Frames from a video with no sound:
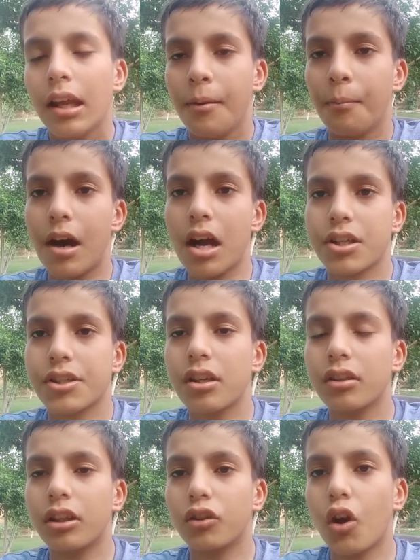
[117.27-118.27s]

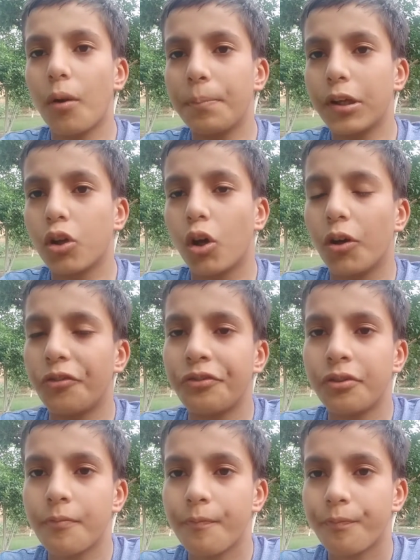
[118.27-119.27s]
master the topic of